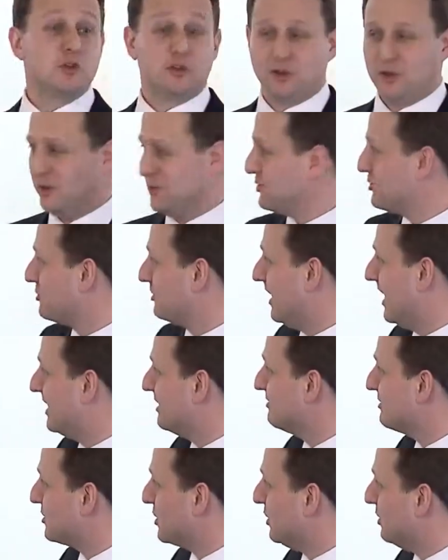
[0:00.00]
2/3,
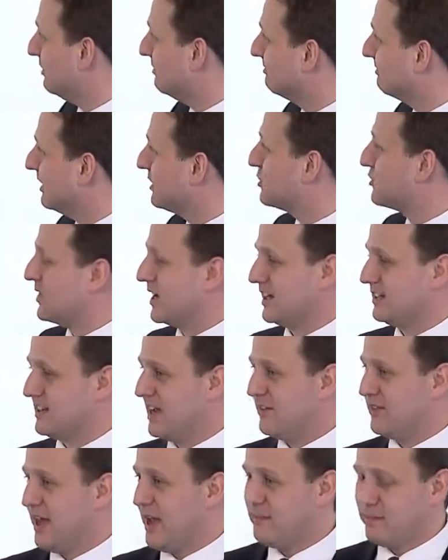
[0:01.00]
right? So let's shrink it
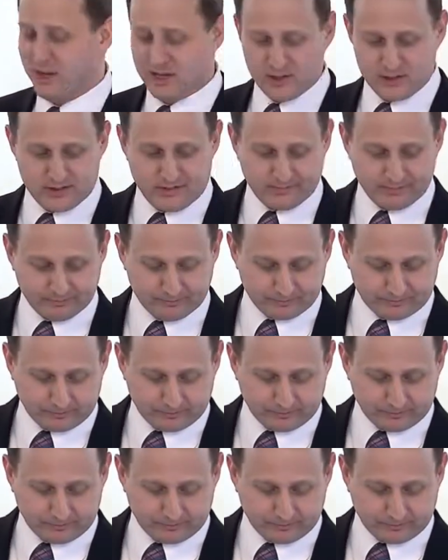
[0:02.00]
down that much.